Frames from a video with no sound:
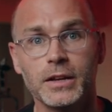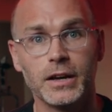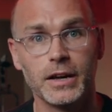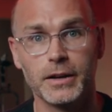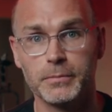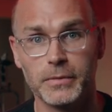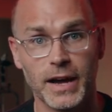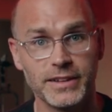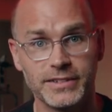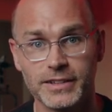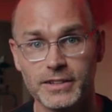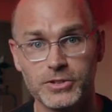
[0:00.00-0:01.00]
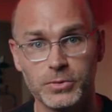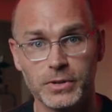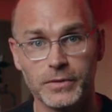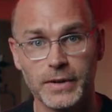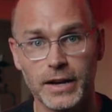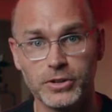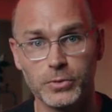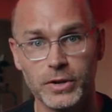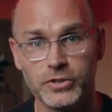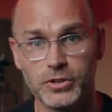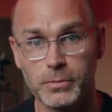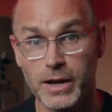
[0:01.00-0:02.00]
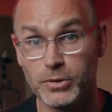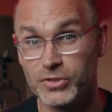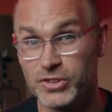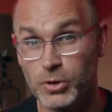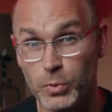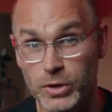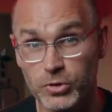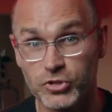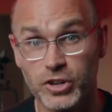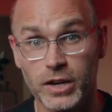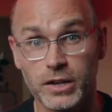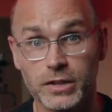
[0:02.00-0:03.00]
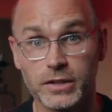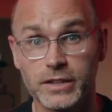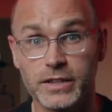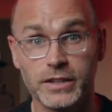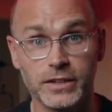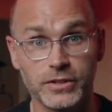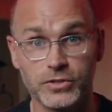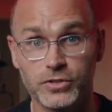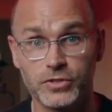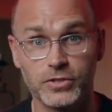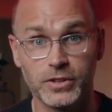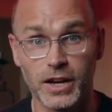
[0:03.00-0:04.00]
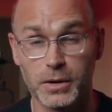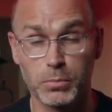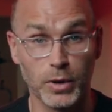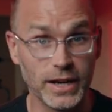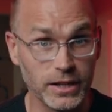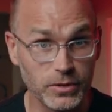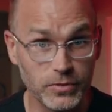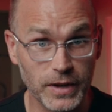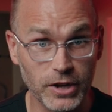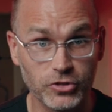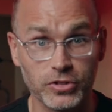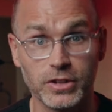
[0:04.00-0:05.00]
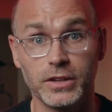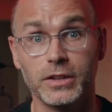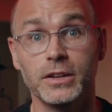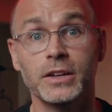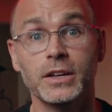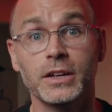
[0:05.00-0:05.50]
I sit and do an evaluation. Michael's in a wheelchair. He has got a brain infection.